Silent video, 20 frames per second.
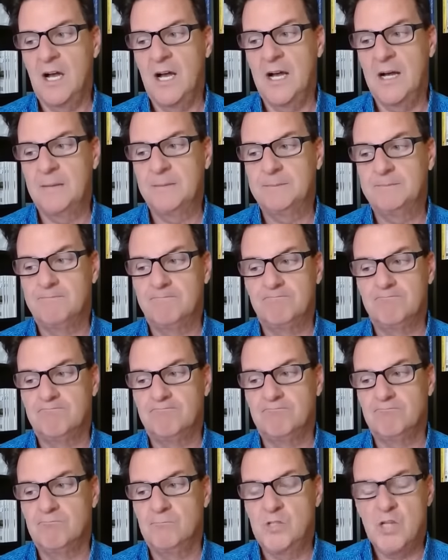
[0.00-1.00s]
um,
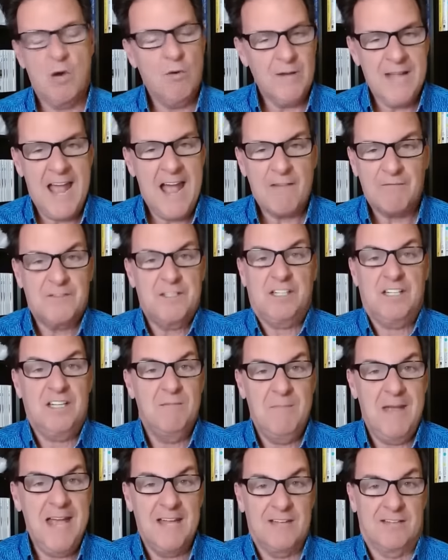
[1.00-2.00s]
don't have to
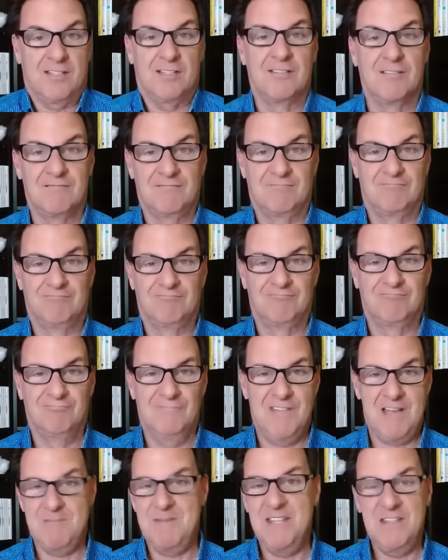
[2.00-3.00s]
commit.
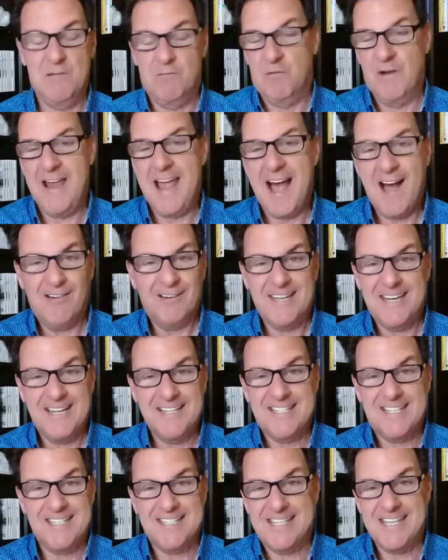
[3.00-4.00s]
I mean, the reality
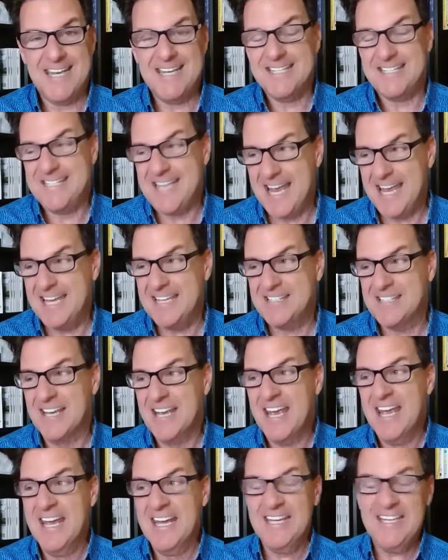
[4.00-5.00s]
is, is these
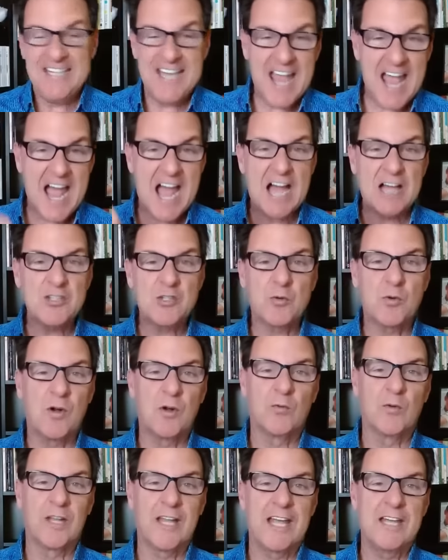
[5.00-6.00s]
days,
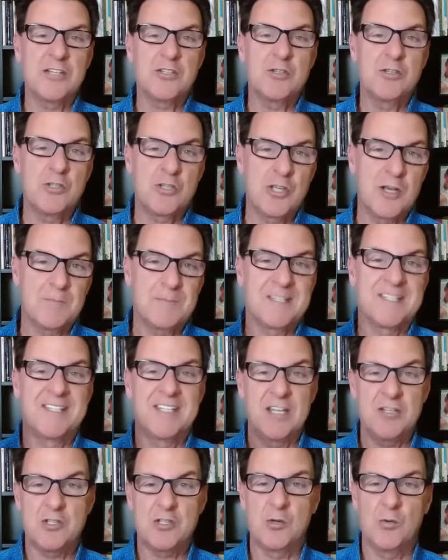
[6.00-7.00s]
casual
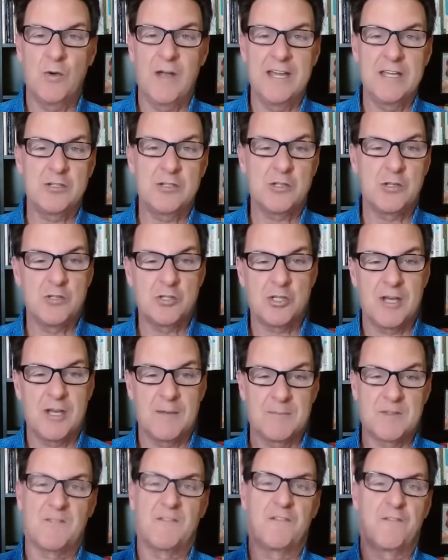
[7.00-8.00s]
relationships,
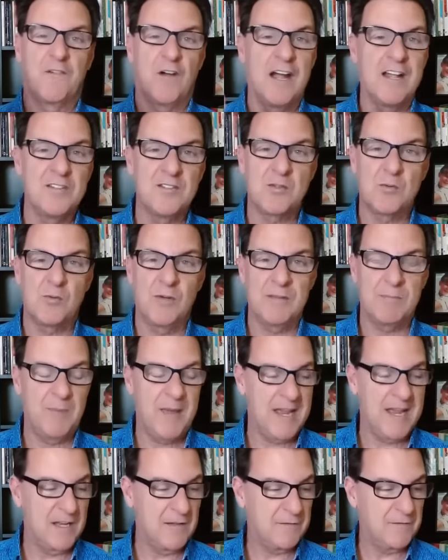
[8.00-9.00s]
situationships, friends
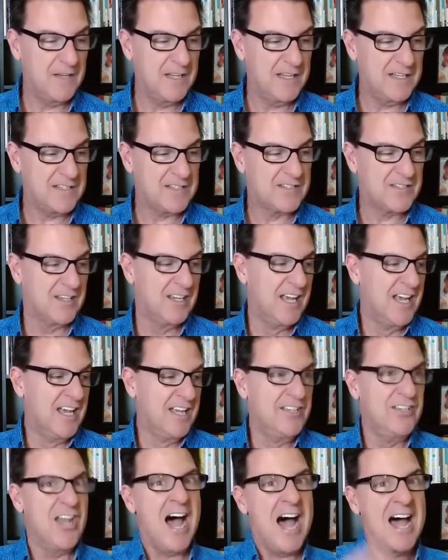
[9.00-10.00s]
with
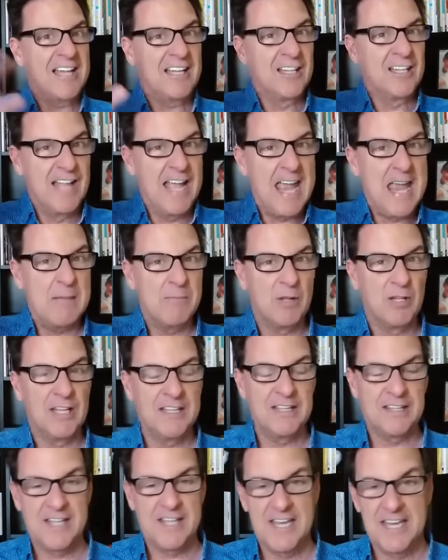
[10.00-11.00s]
benefits, not
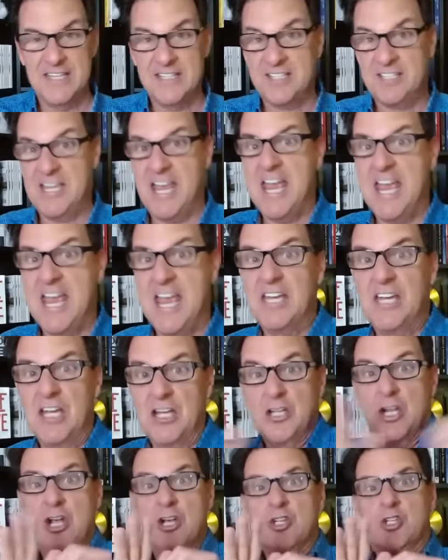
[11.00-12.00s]
labeling things, taking
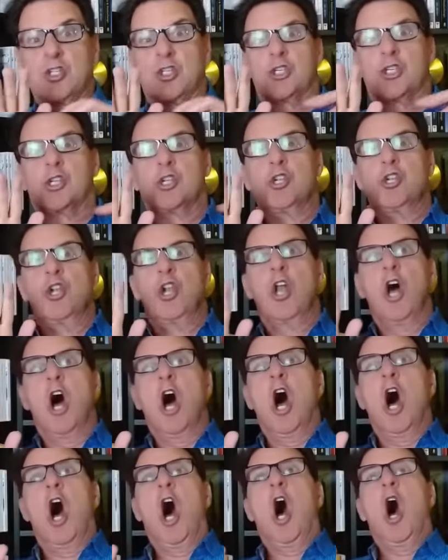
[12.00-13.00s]
it
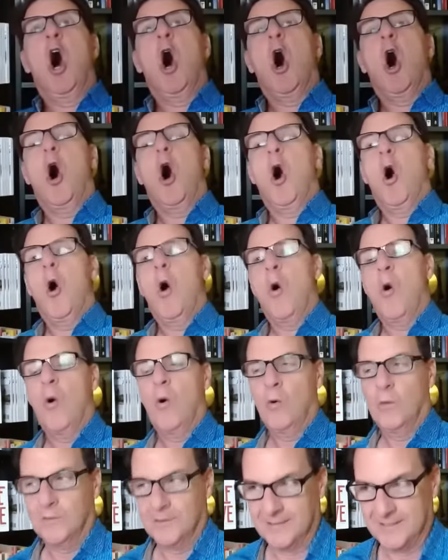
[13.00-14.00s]

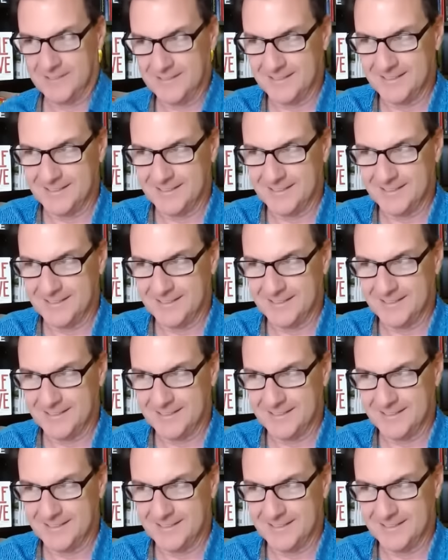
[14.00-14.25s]
slow.